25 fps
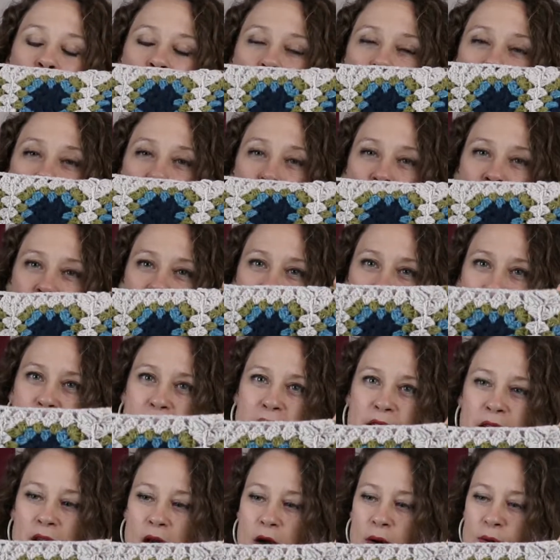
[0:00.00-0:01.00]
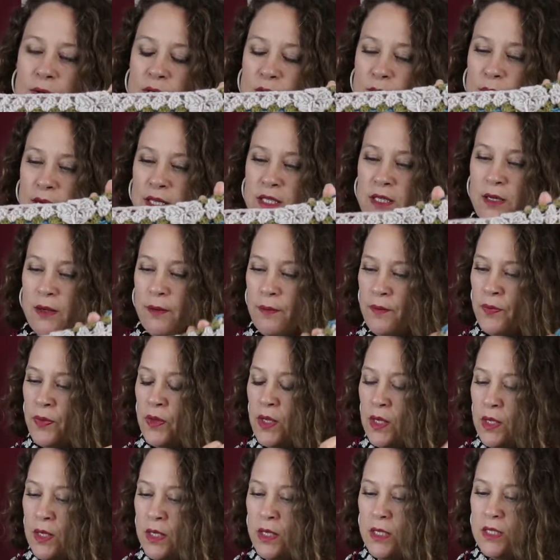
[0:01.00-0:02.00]
almost making a whole sweater.
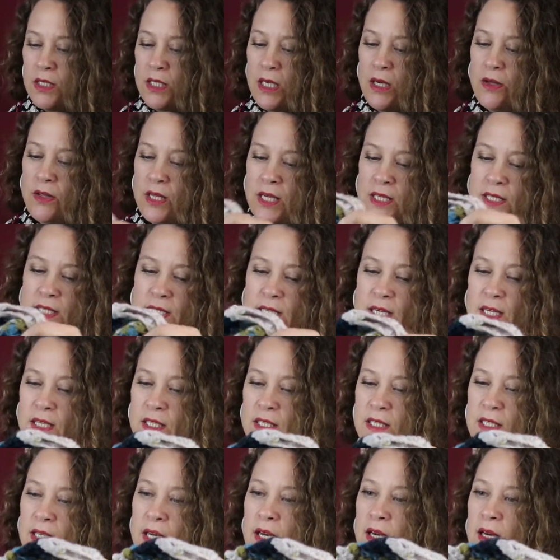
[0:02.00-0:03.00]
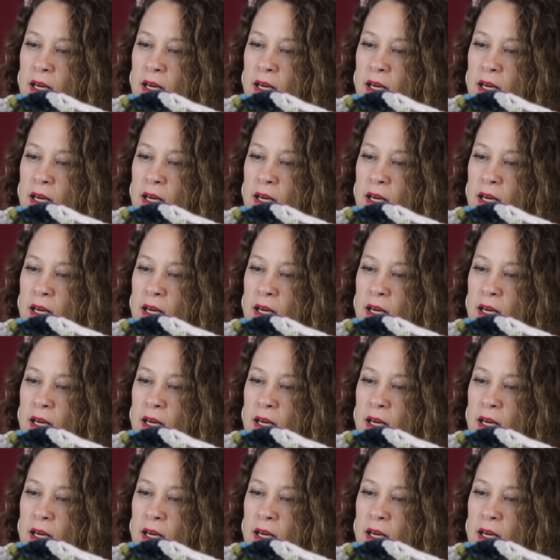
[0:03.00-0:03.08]
So this is